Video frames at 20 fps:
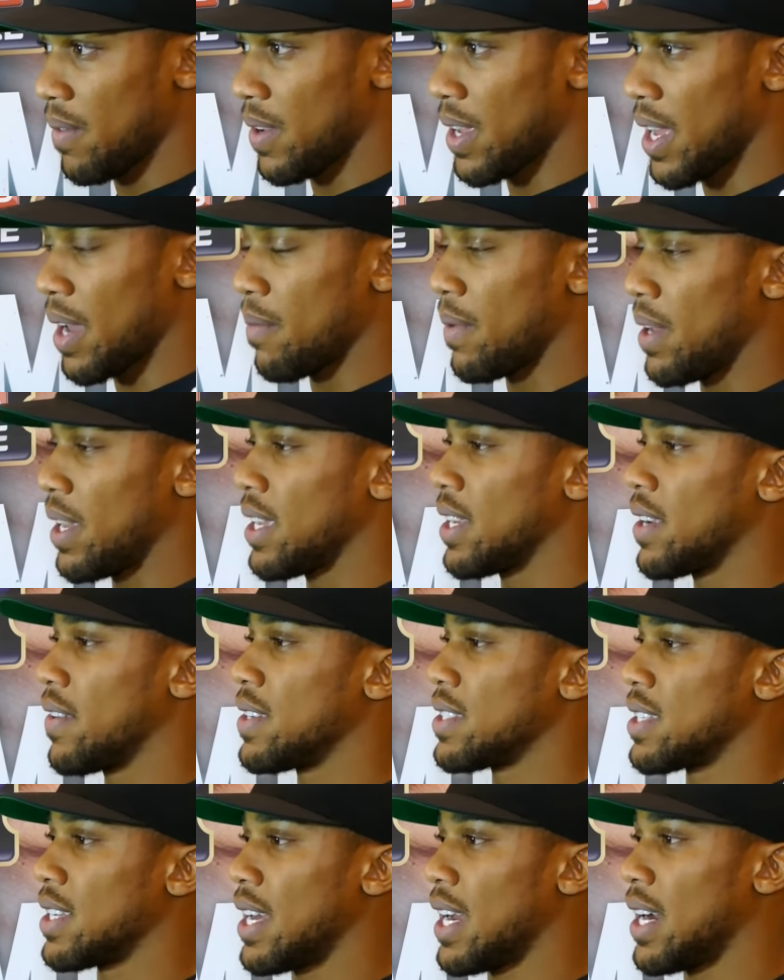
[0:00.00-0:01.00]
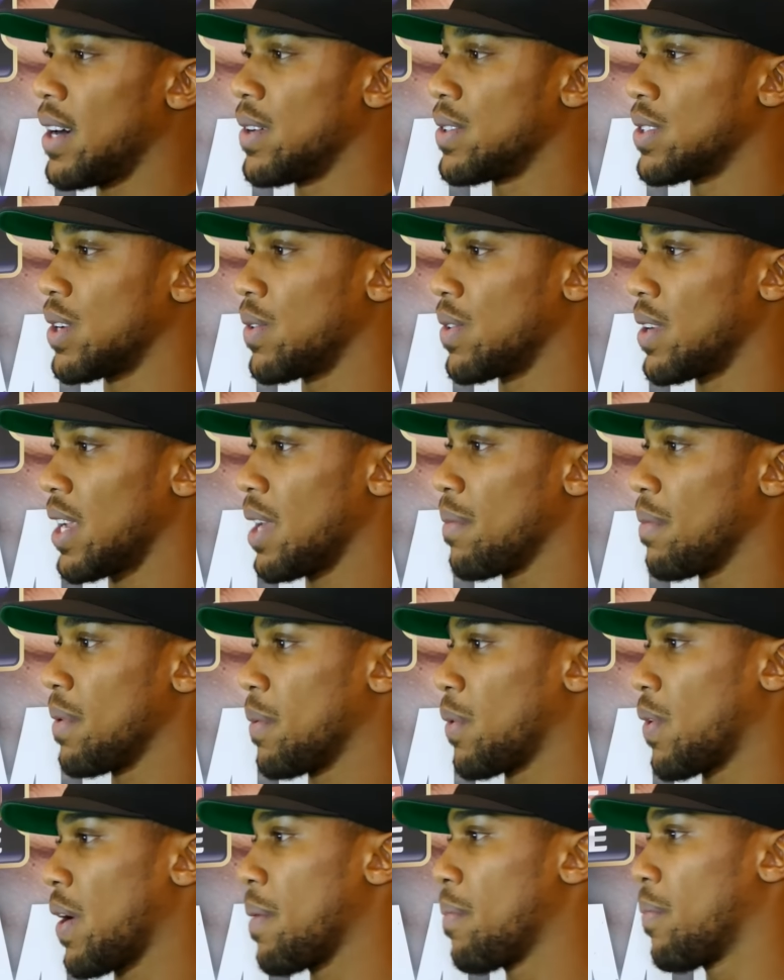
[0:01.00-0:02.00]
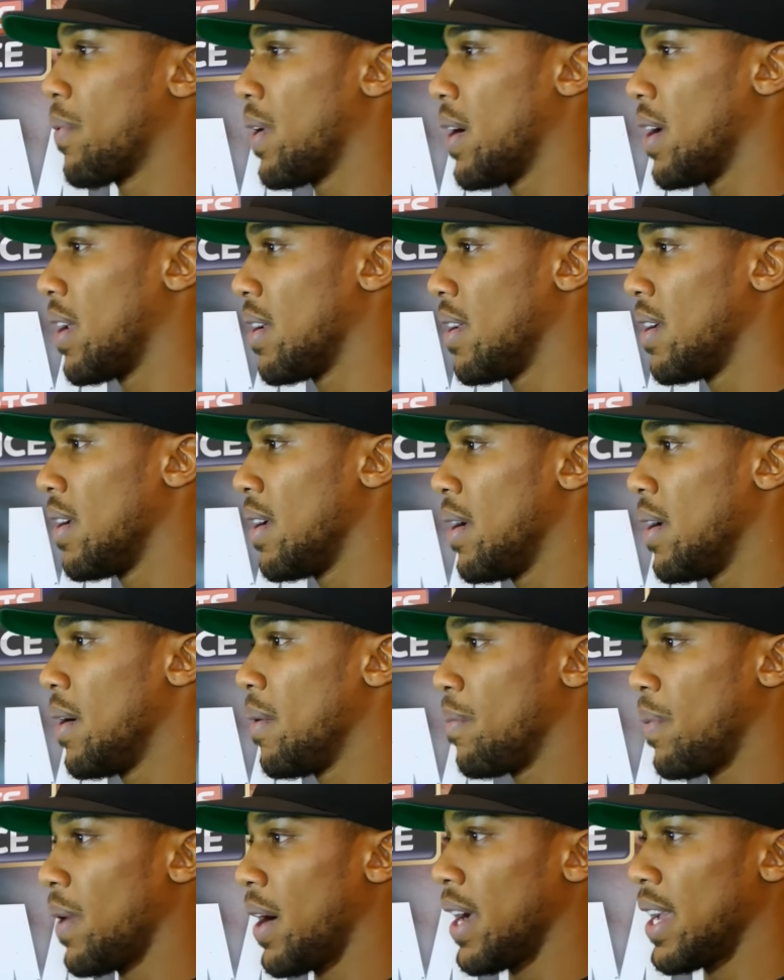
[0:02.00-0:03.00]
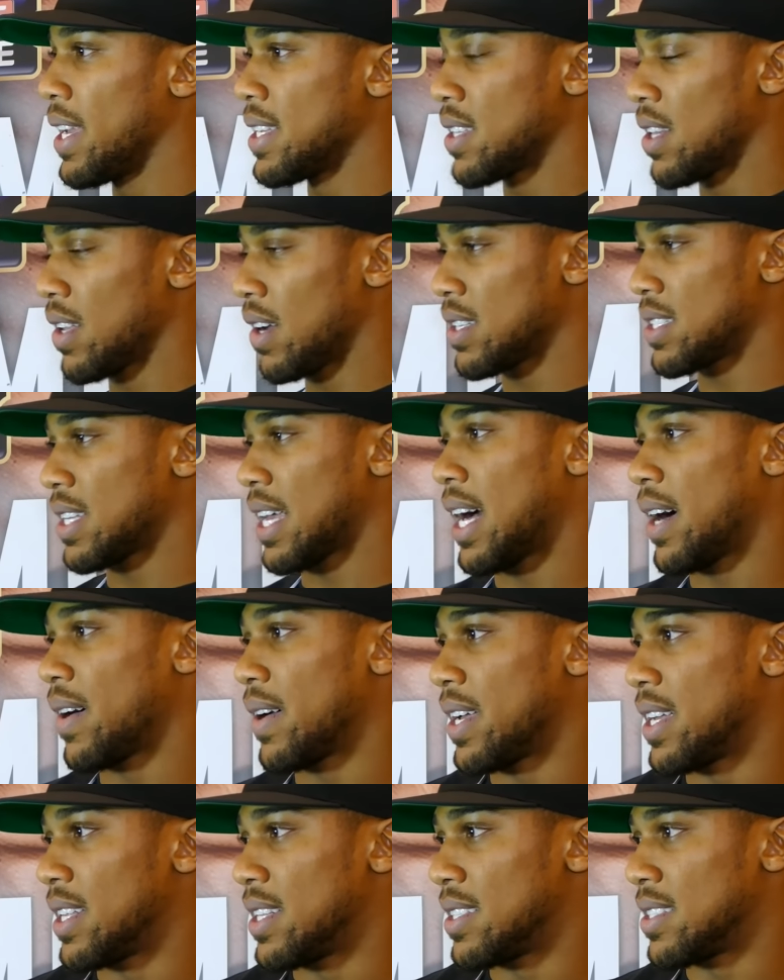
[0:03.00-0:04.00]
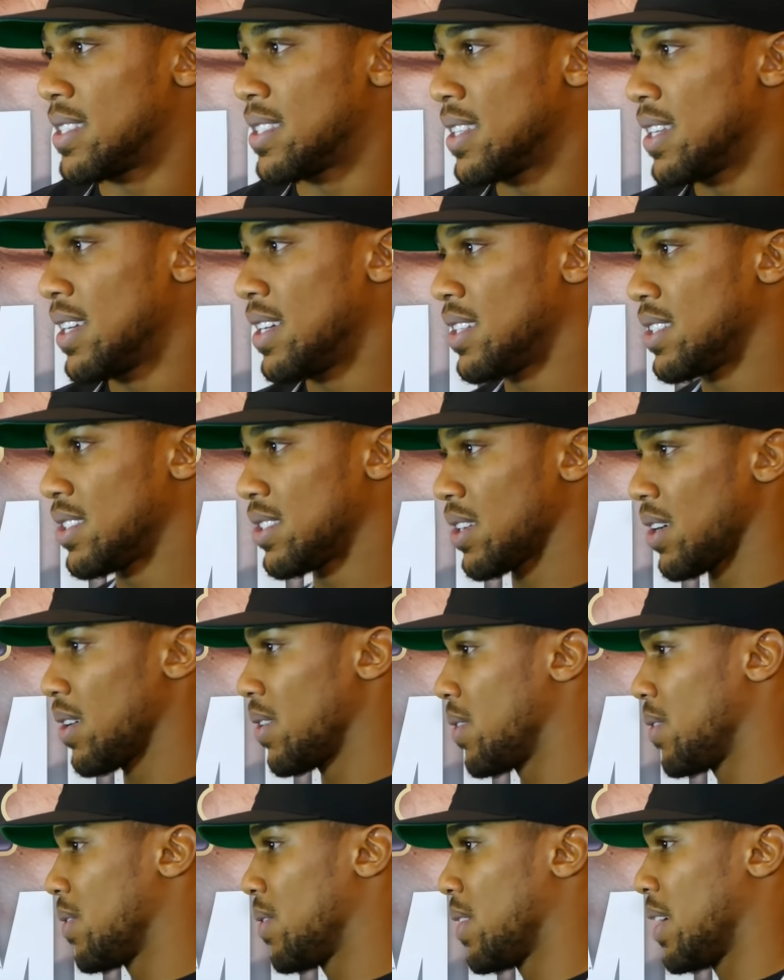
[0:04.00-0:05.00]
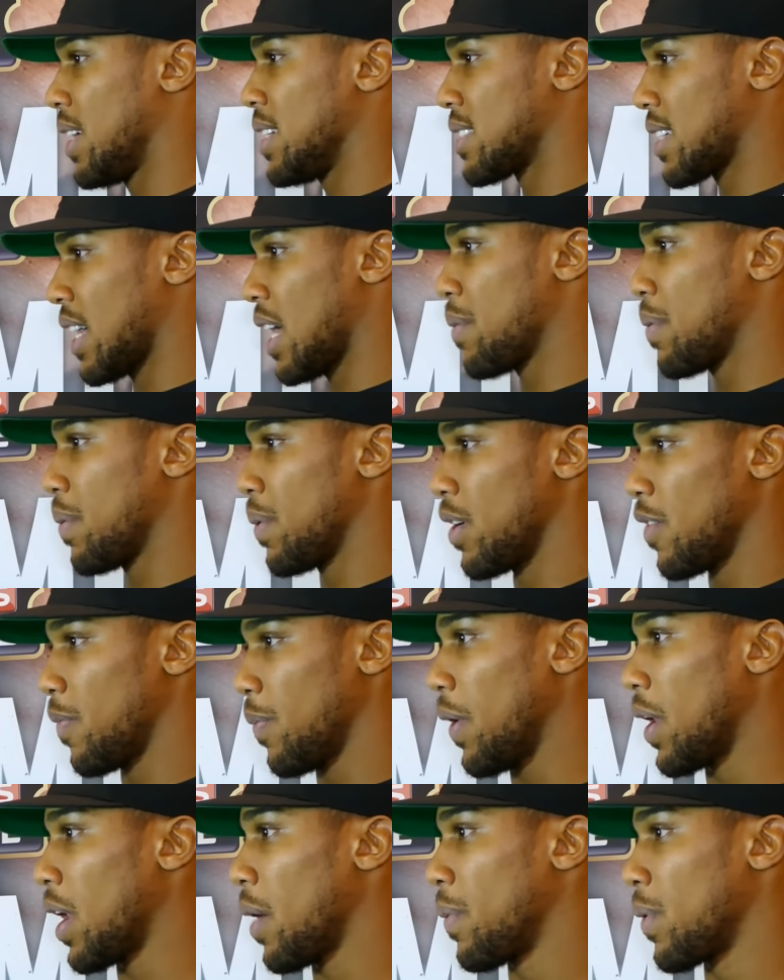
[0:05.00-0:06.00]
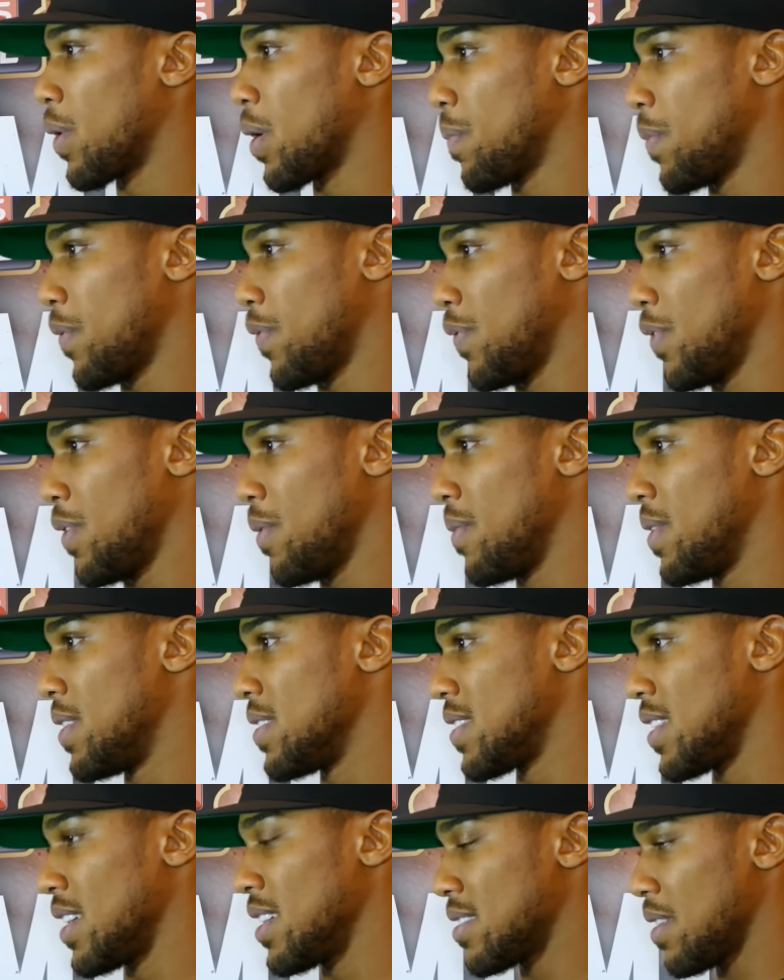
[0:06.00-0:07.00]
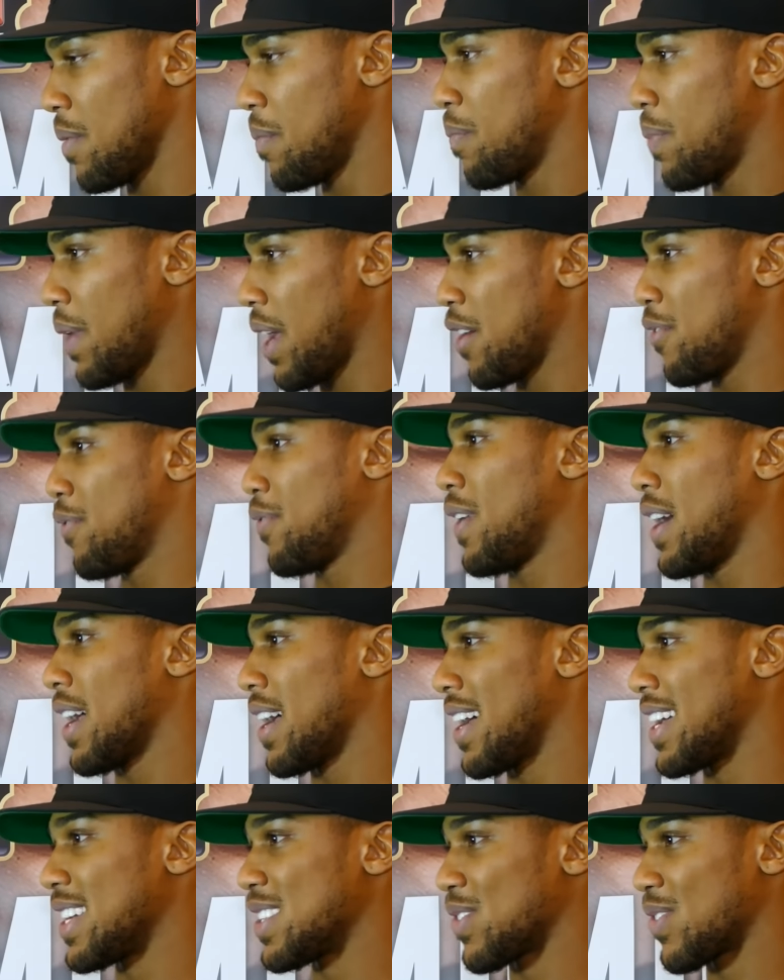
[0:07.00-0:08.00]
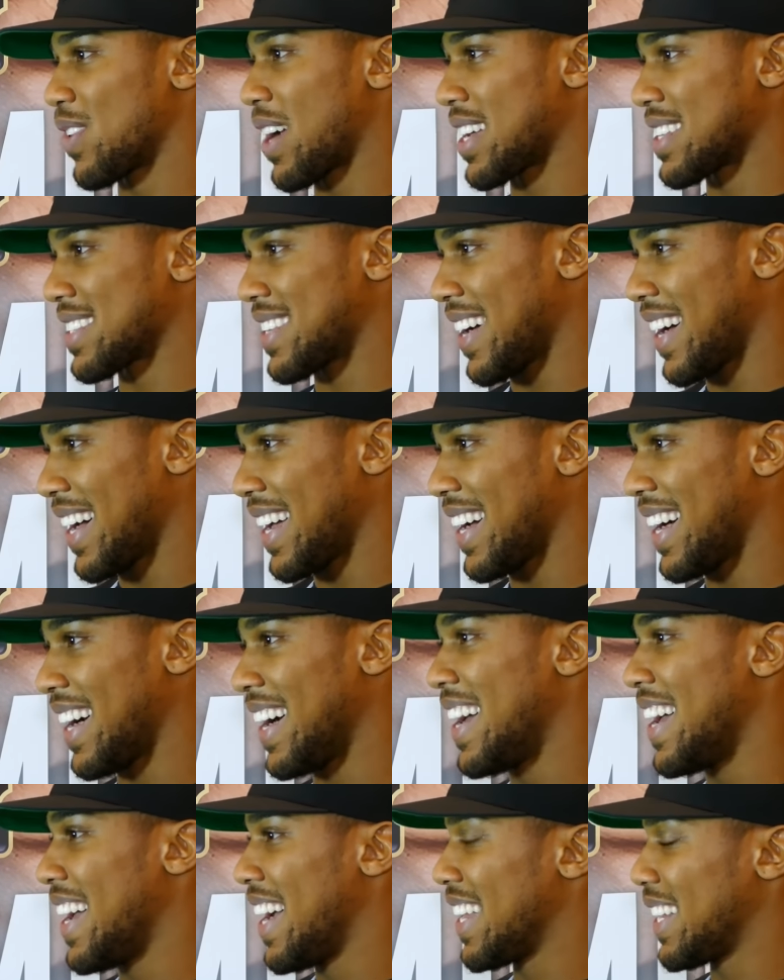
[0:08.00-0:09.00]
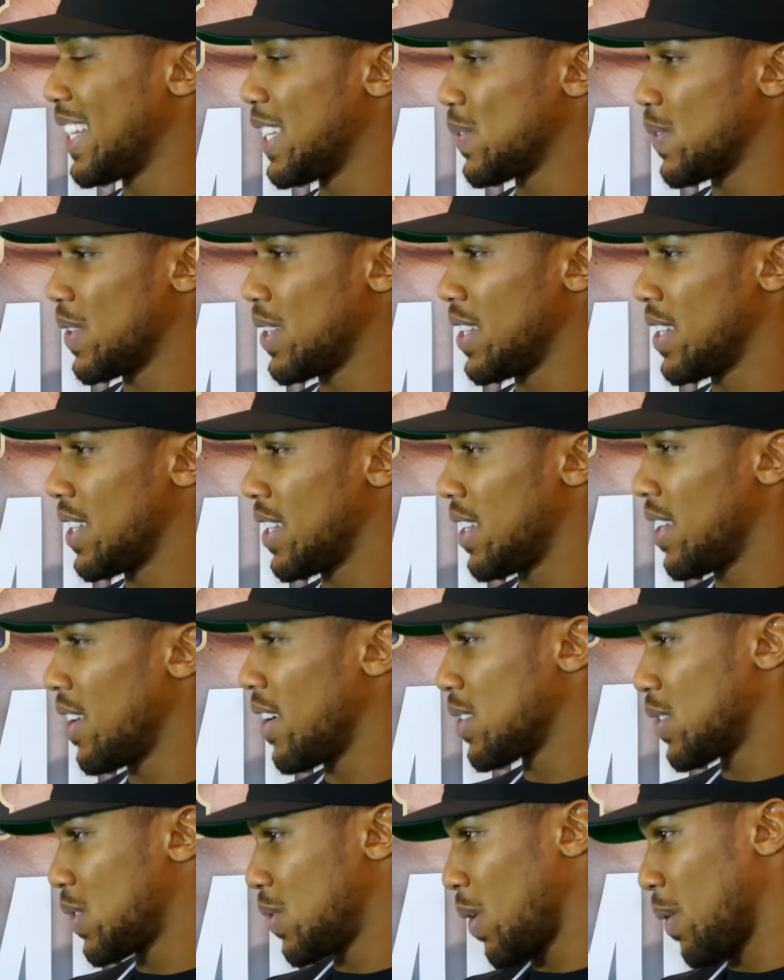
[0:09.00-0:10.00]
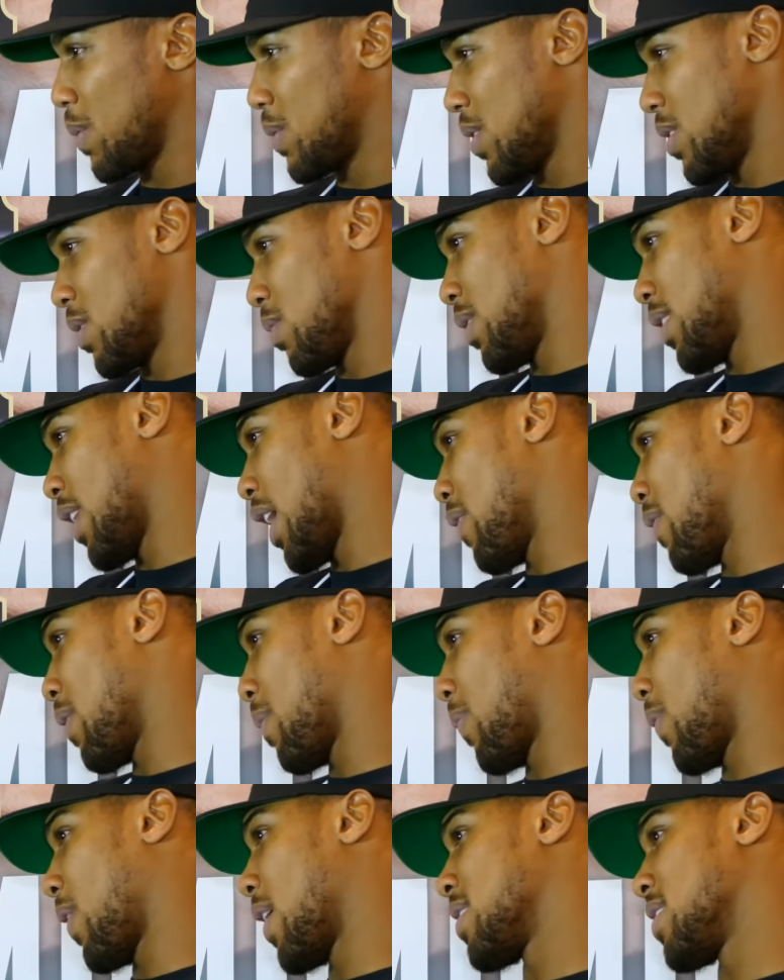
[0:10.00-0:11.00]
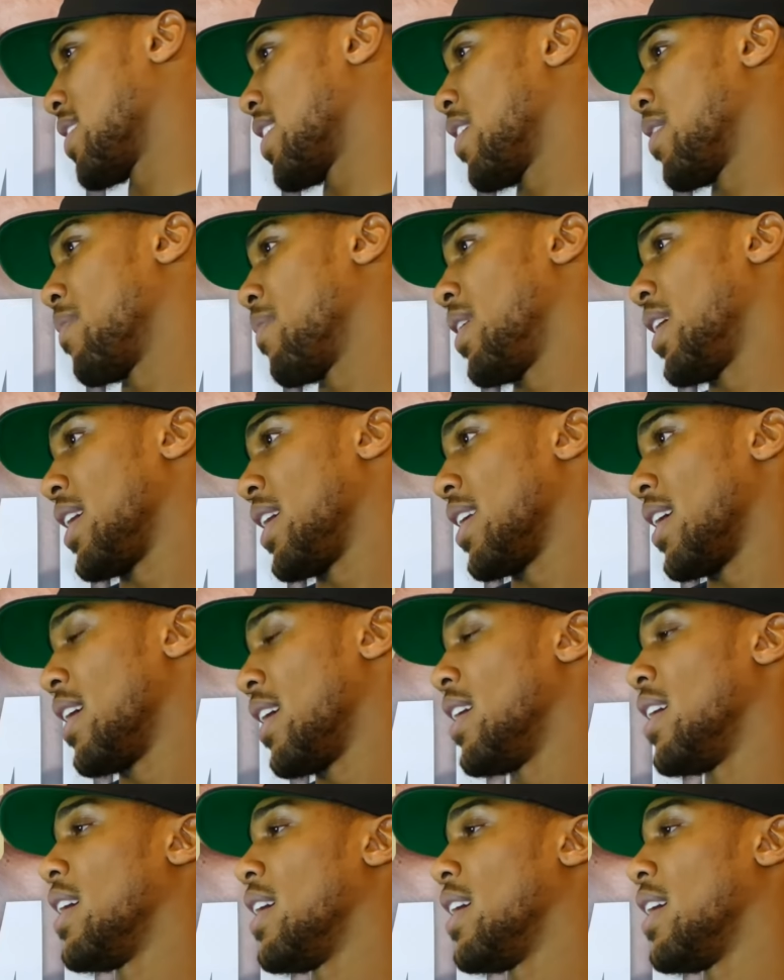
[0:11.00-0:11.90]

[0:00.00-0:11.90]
Yeah, Molina is in a household name in Great Britain, but his last outings show he's capable of putting up a good performance. He's a better fighter, he's ranked higher, and these were the last two options were David Price and Eric Molina.